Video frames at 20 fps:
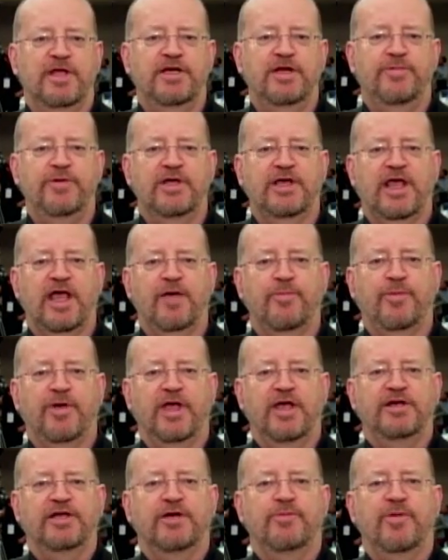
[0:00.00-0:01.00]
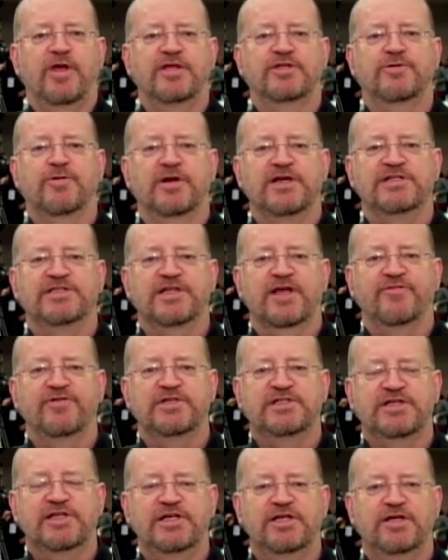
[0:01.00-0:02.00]
the NDP campaigned in May
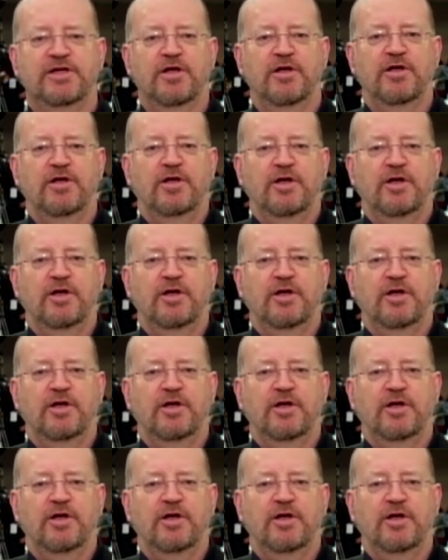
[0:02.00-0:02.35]
2017